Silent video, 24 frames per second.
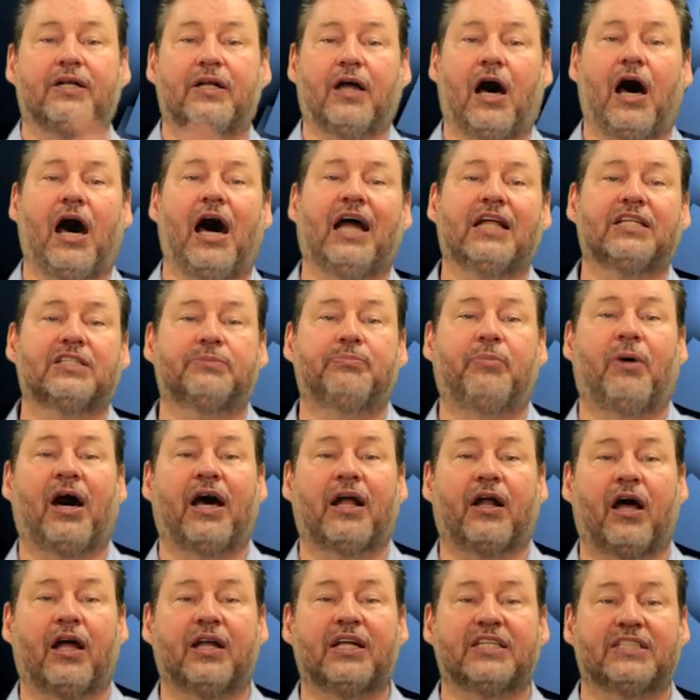to
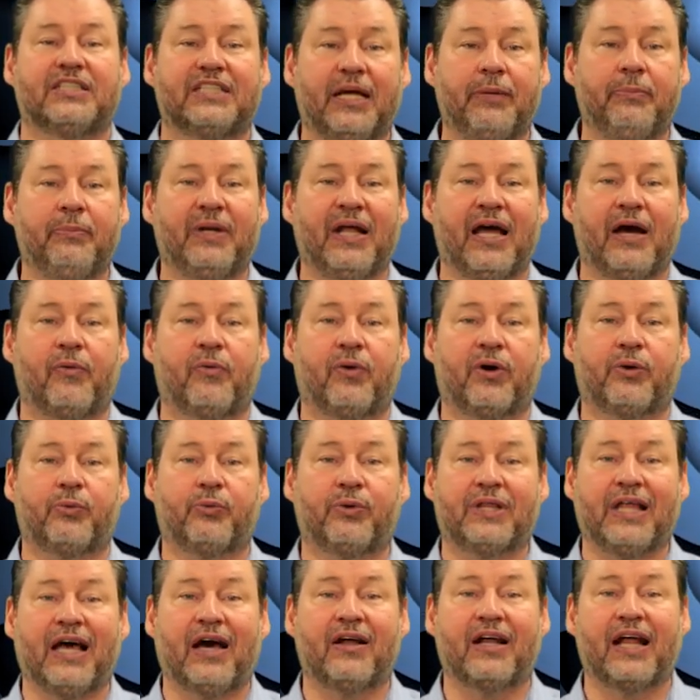hotspot on the same network
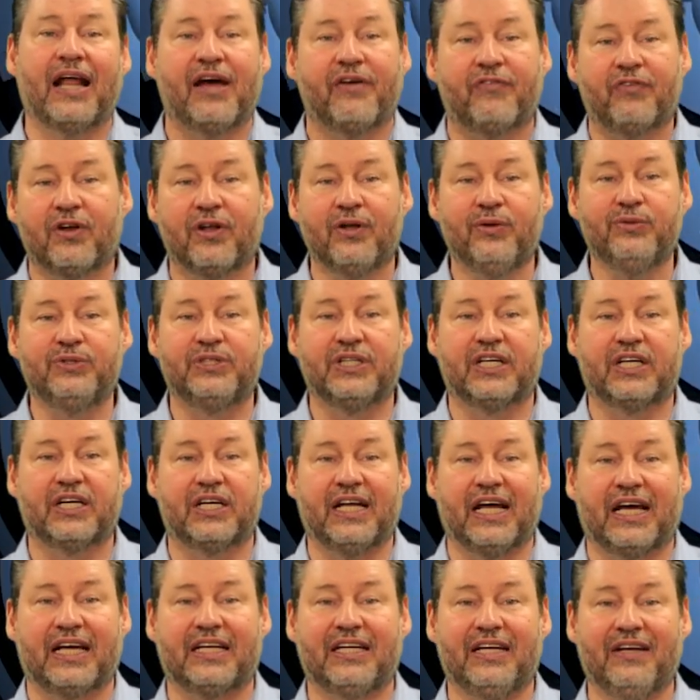without ever losing
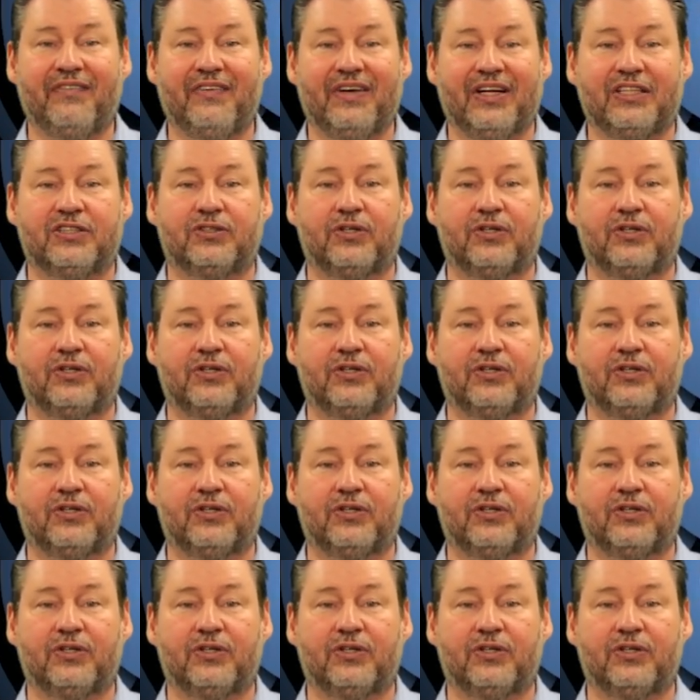connectivity,